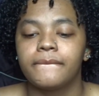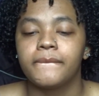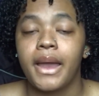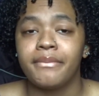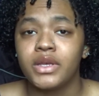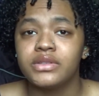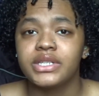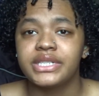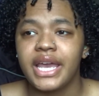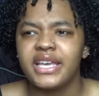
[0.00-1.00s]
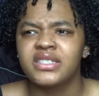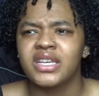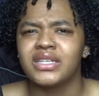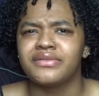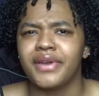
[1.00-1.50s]
my music taste
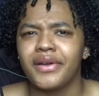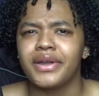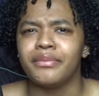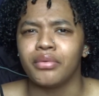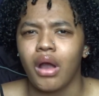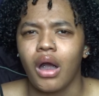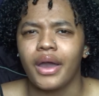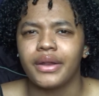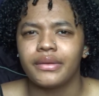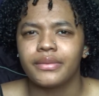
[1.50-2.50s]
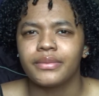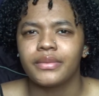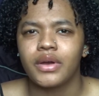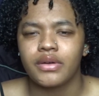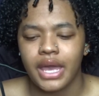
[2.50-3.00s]
is very broad,
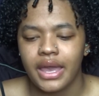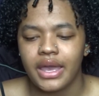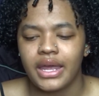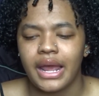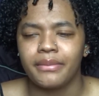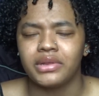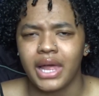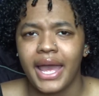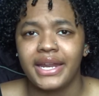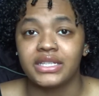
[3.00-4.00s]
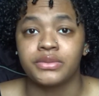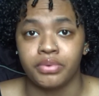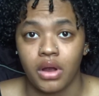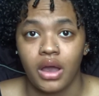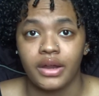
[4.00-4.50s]
okay? And I'm glad it's
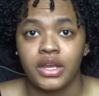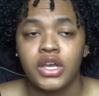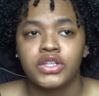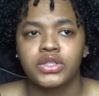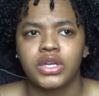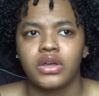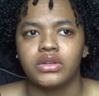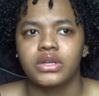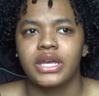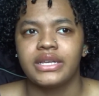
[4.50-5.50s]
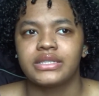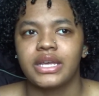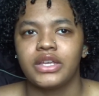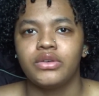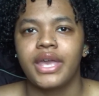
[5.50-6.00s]
broad, so, because
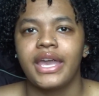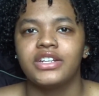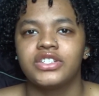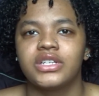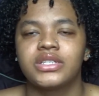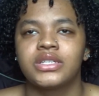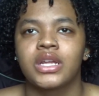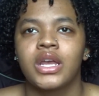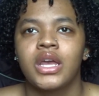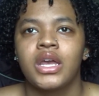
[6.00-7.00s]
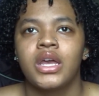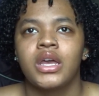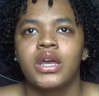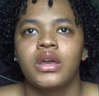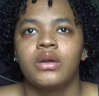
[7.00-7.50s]
you can't just,
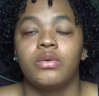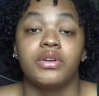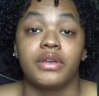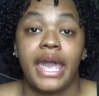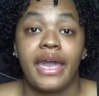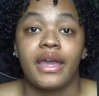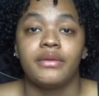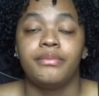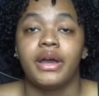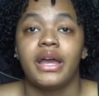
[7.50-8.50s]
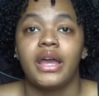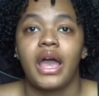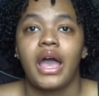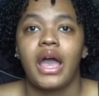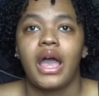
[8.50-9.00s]
well, you can, but
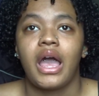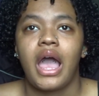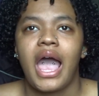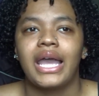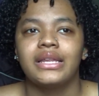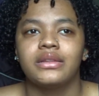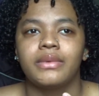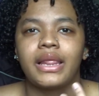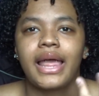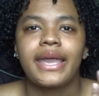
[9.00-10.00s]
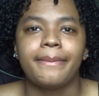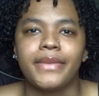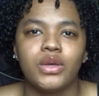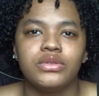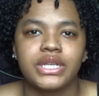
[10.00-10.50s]
I like
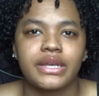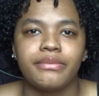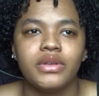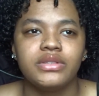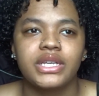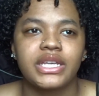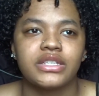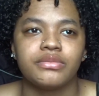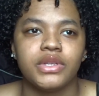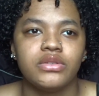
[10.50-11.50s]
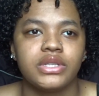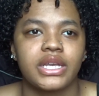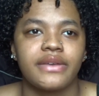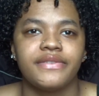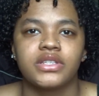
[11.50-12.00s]
music. Music is
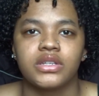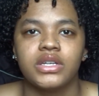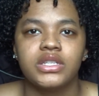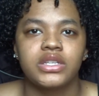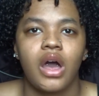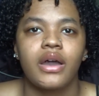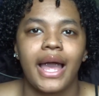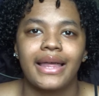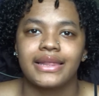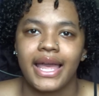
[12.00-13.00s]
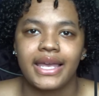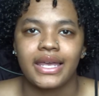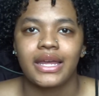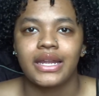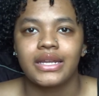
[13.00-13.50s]
music. If it's a good song, I like
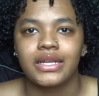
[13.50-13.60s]
it.